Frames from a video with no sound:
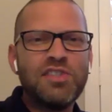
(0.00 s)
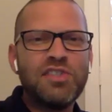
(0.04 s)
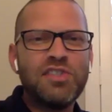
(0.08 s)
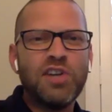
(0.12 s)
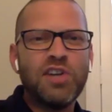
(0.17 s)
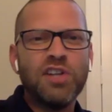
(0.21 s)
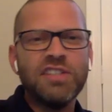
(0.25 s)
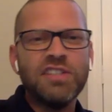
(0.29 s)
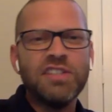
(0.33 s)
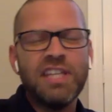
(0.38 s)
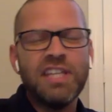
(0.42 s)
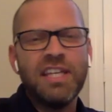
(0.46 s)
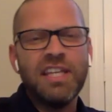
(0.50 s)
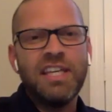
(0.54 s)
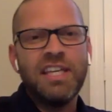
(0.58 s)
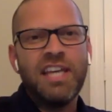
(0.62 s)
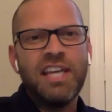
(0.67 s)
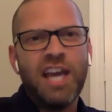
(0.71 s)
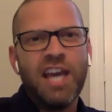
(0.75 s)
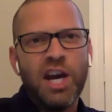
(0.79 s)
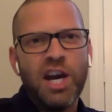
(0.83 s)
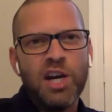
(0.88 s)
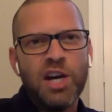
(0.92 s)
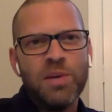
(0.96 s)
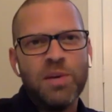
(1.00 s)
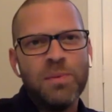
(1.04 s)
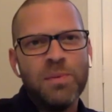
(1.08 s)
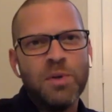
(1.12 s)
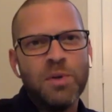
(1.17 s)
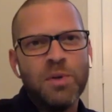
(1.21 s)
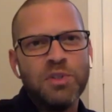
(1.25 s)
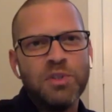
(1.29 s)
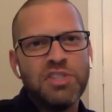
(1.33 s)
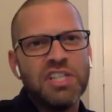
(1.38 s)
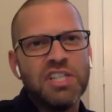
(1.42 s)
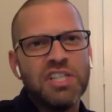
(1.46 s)
salted
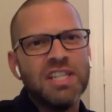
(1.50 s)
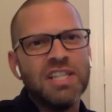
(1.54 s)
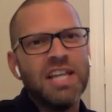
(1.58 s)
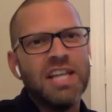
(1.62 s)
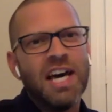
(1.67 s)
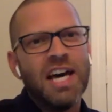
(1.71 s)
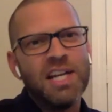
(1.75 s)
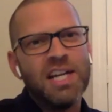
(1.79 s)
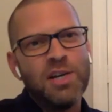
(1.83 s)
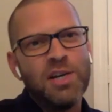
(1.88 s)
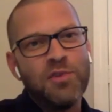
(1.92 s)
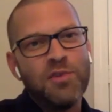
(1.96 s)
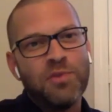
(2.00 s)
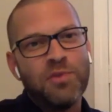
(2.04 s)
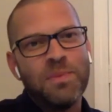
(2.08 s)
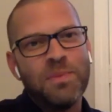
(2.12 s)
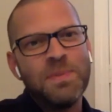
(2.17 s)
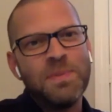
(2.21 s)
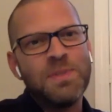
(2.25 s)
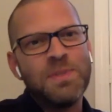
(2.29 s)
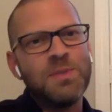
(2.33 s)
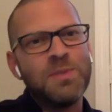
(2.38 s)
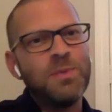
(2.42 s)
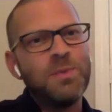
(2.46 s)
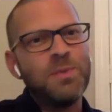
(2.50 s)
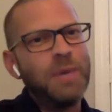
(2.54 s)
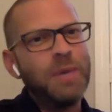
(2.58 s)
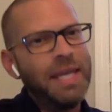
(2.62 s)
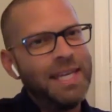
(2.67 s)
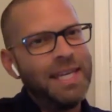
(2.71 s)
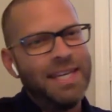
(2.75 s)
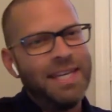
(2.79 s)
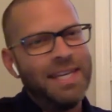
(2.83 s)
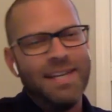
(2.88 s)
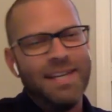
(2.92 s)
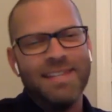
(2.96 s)
caramel gelato from Sweet
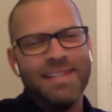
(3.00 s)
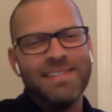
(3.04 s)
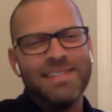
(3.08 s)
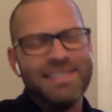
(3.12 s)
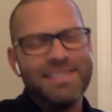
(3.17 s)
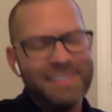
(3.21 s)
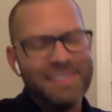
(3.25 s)
Kiss